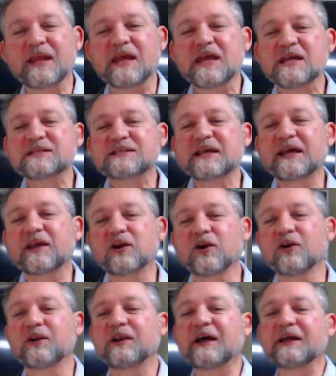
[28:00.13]
saying,
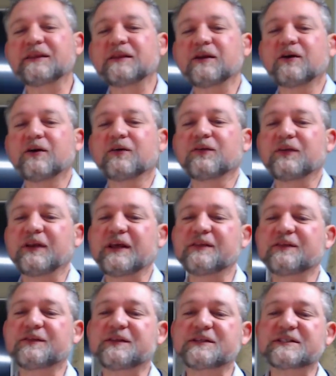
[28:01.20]
Hurt not the earth,
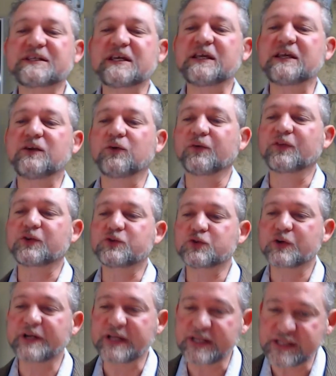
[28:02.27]
neither the sea, nor the
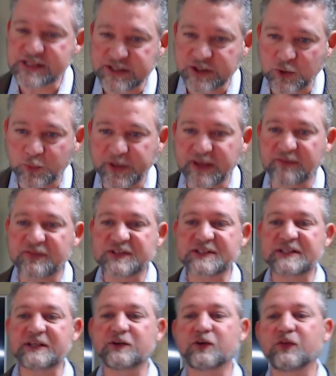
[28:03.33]
trees, till we have
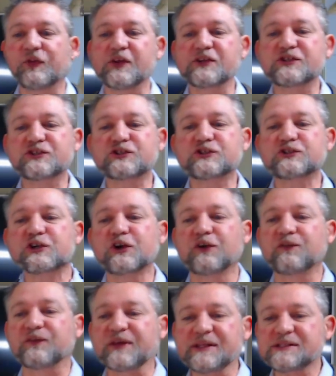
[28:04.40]
sealed the
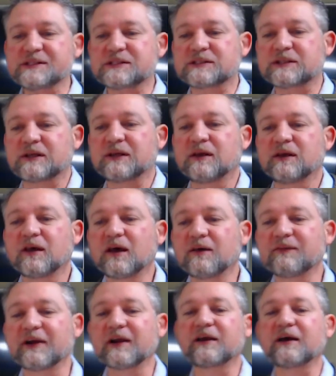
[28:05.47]
servants
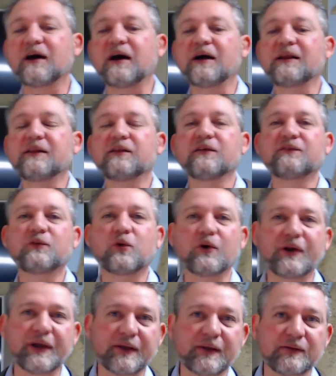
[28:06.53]
of our God in their
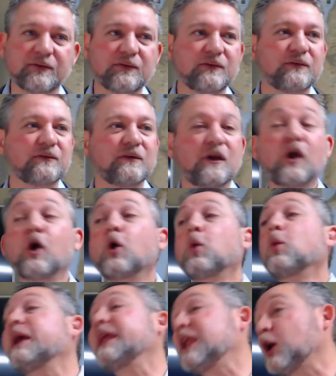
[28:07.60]
foreheads
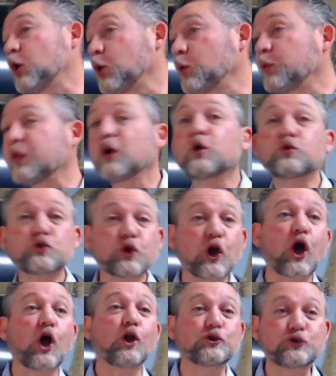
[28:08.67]
we know those are
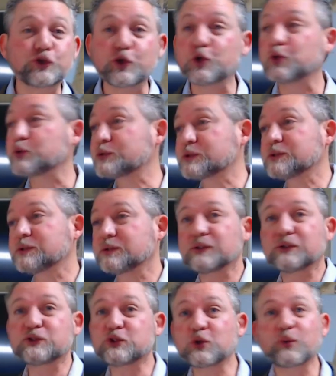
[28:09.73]
all Jews.
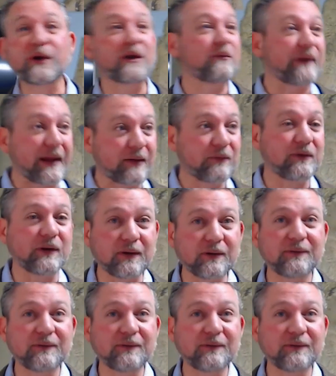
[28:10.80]
There's no way around it.